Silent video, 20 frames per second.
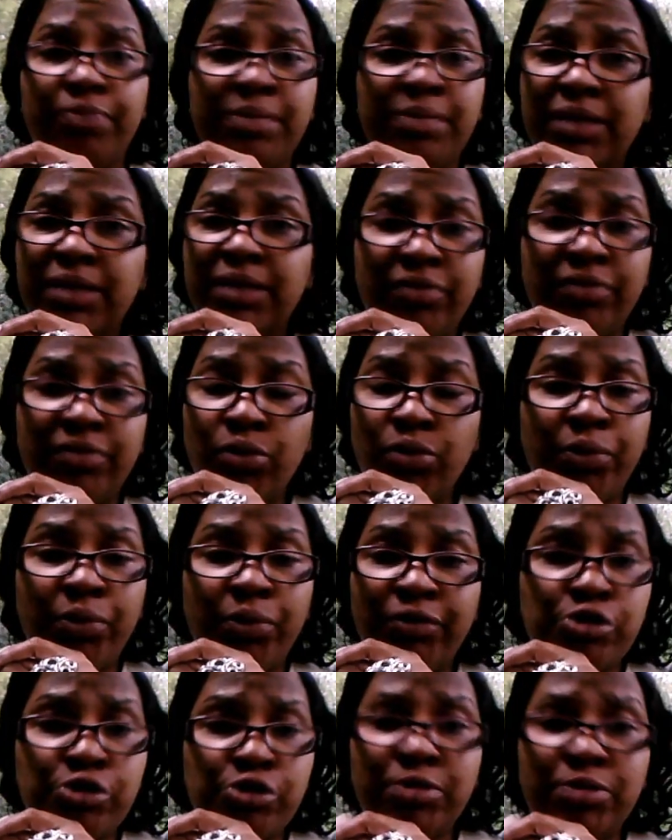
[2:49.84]
people, even when we
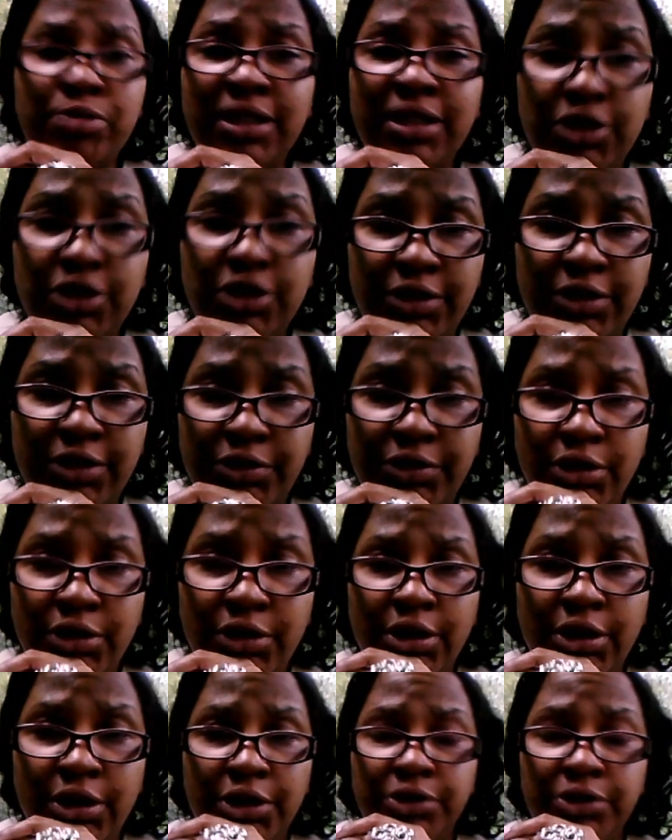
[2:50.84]
first meet each other.
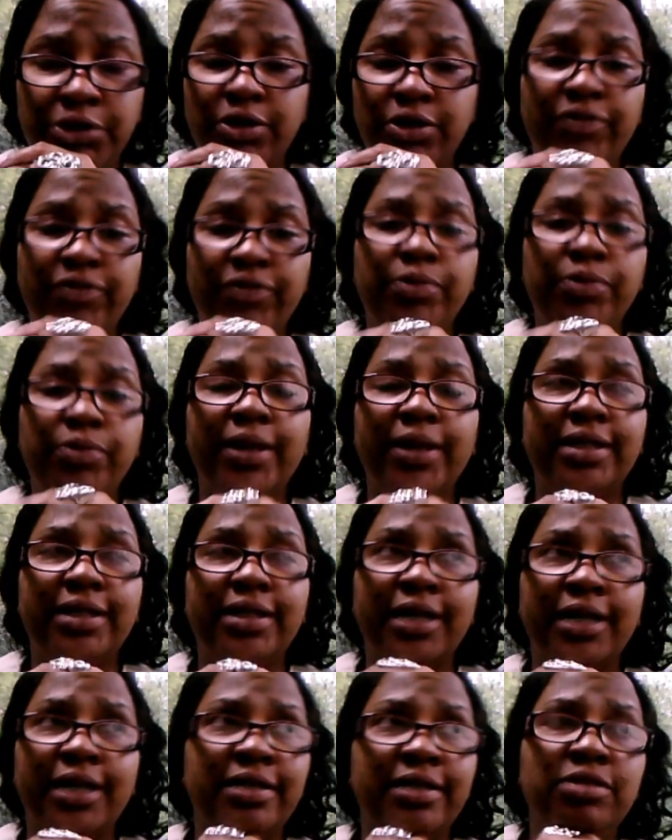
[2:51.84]
Everybody
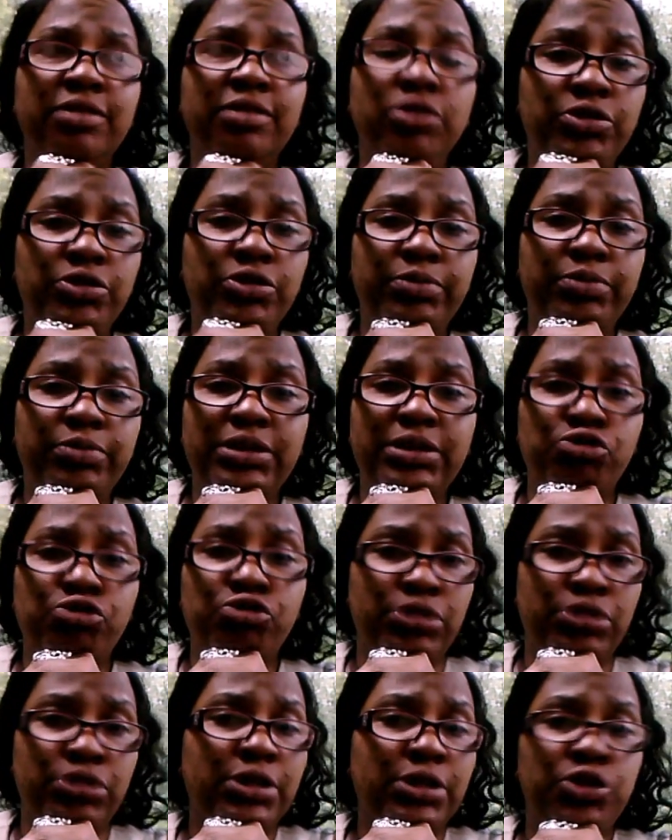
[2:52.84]
kind of you can be as
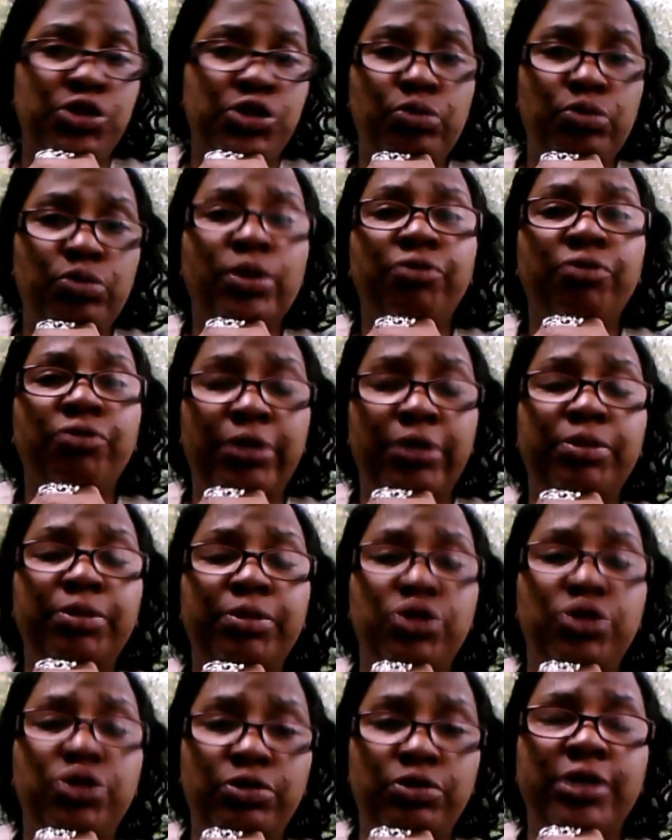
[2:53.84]
real as you want to real,
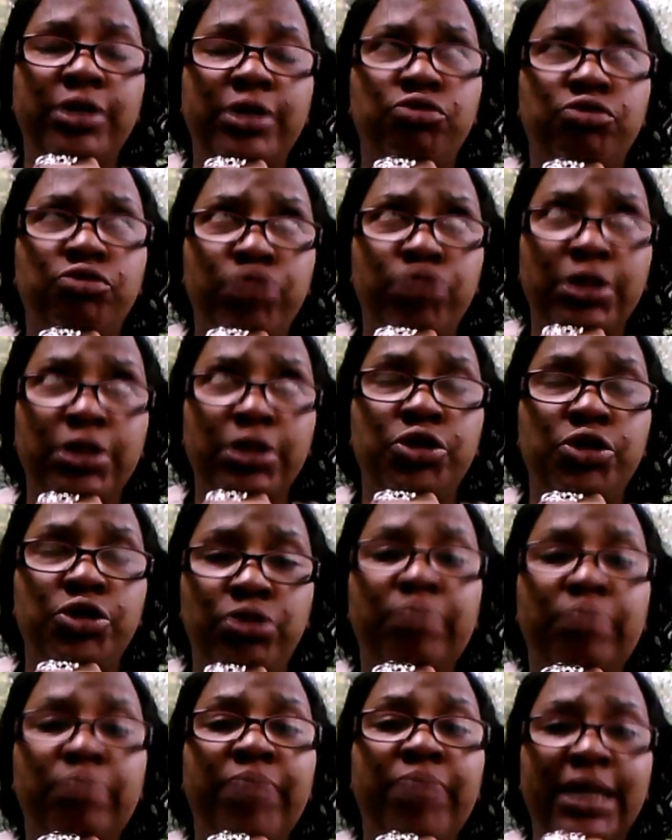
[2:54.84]
but as real as you
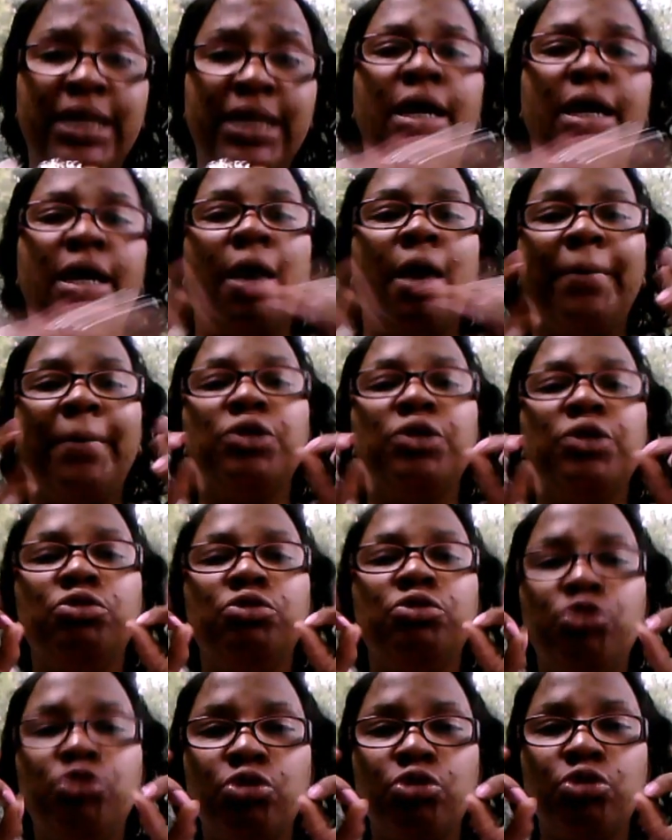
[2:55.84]
can be. But
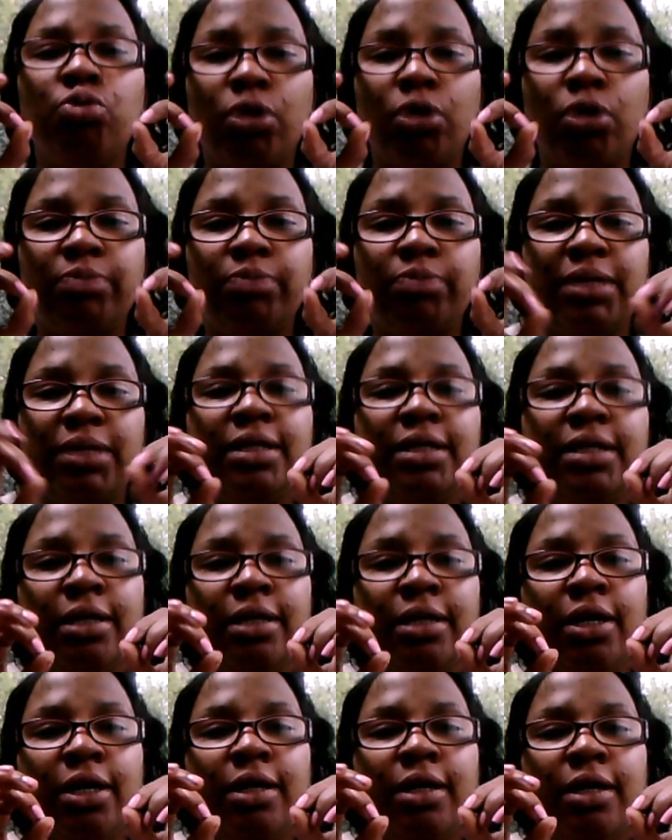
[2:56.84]
you do want to
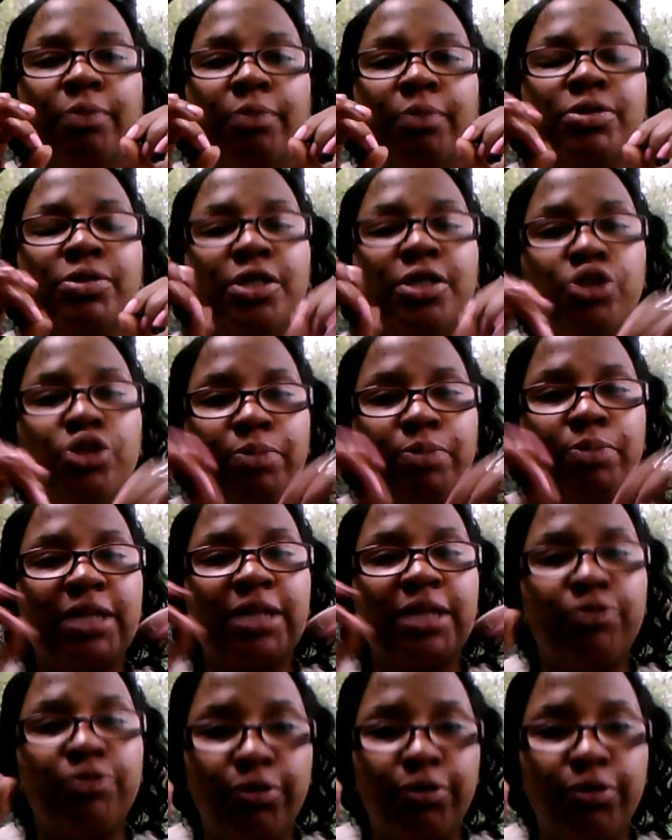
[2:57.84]
present your
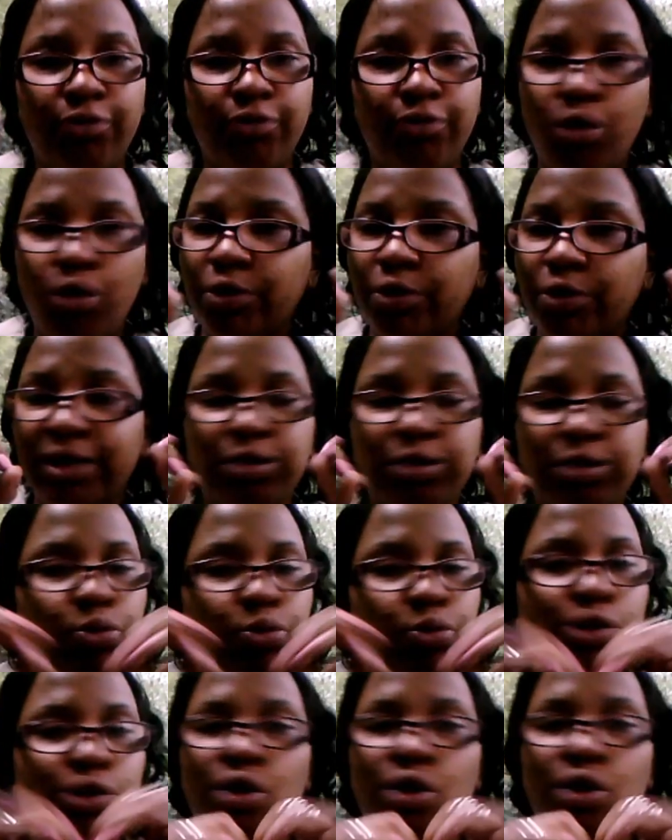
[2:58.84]
best foot forward.
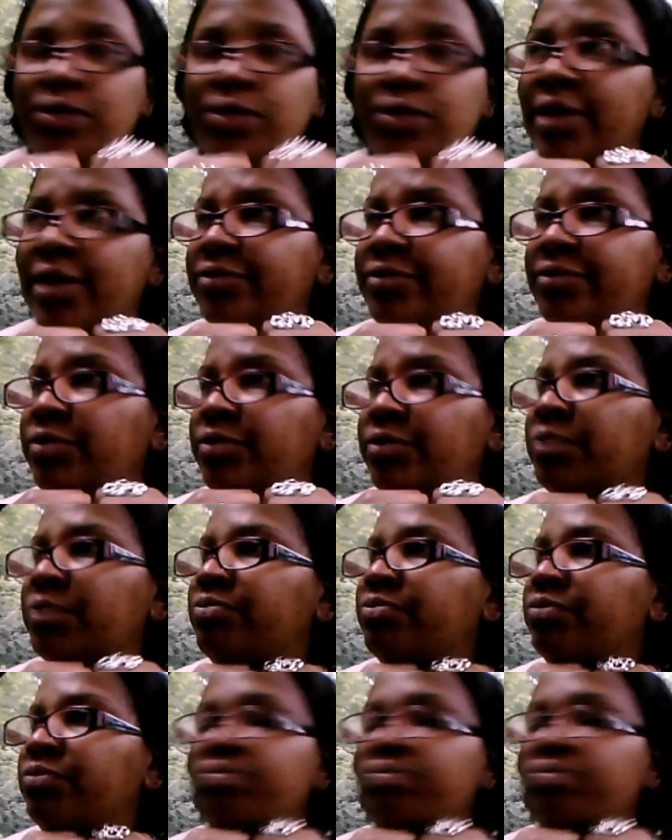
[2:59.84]
We're taught that from the
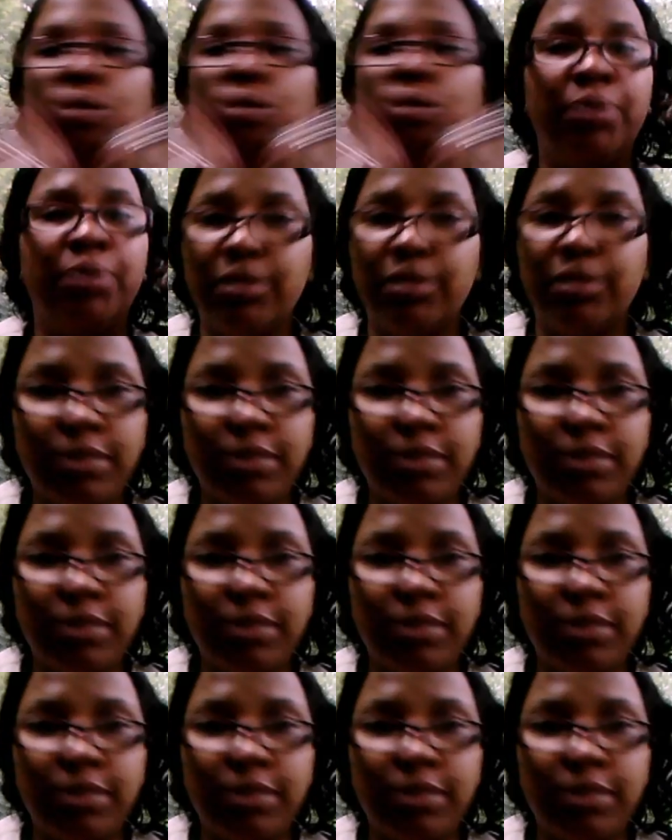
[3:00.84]
moment